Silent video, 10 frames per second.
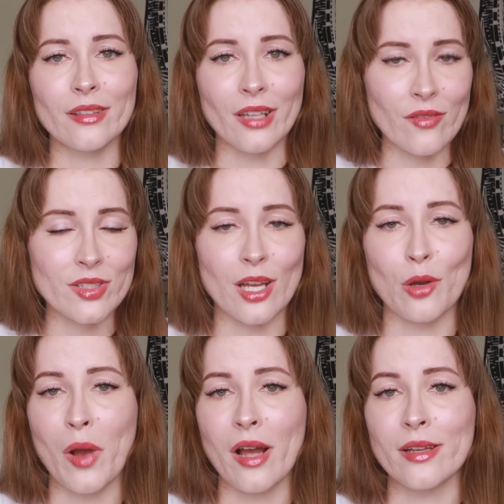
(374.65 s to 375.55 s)
Lifestyle
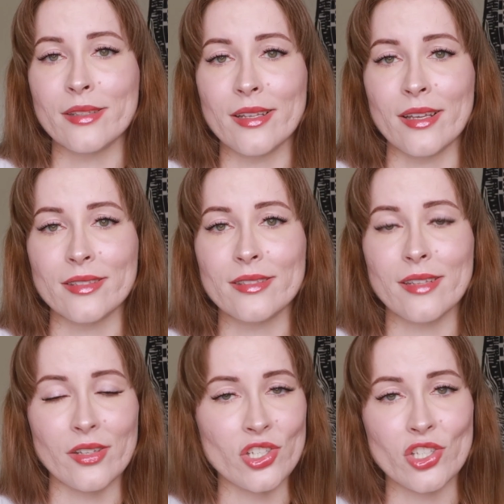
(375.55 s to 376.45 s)
wise, it's
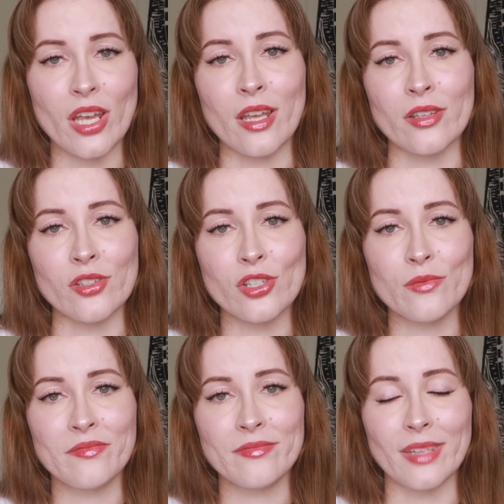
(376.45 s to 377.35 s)
such a change,
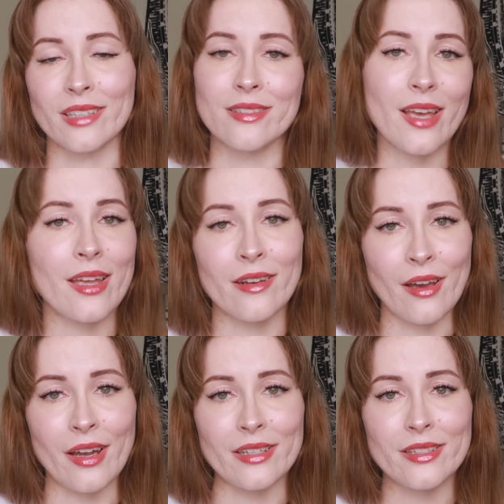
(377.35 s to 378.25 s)
like day and
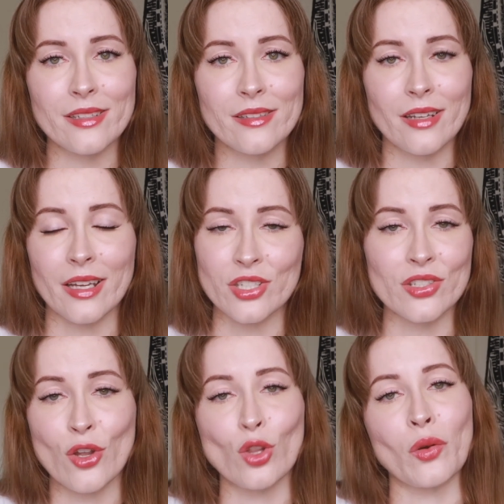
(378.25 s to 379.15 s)
night. I just
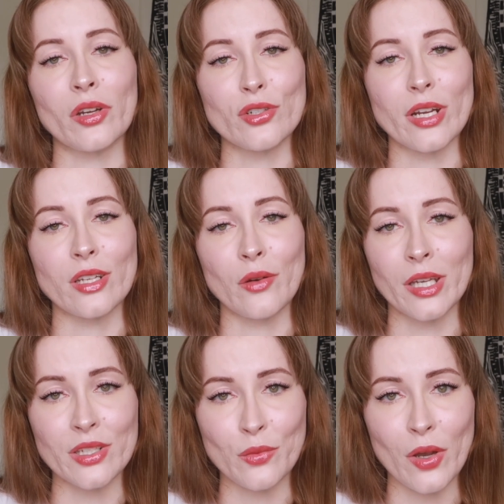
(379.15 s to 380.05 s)
no longer dread going
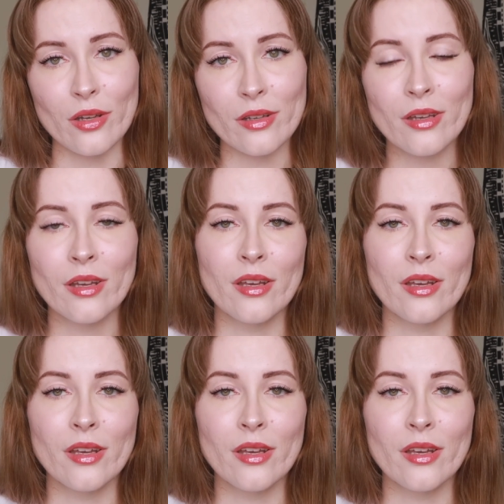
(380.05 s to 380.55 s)
into work.